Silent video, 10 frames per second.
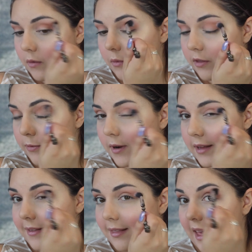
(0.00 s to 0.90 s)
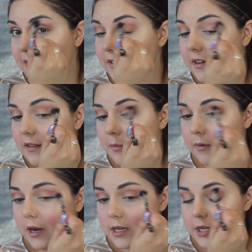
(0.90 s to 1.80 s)
with what's left on the
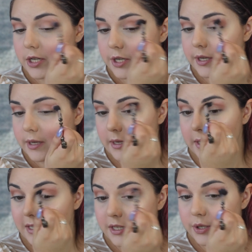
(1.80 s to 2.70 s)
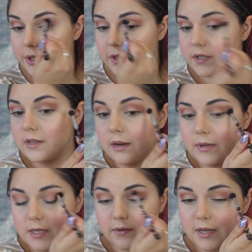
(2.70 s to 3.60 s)
brush, just so that
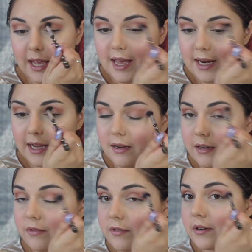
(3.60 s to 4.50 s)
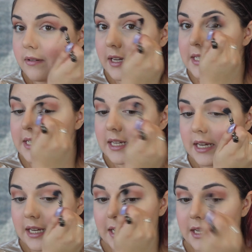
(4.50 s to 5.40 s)
we don't get any kind of
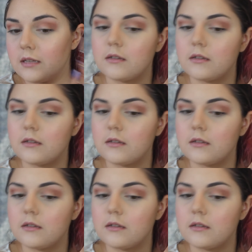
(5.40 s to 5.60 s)
creasing,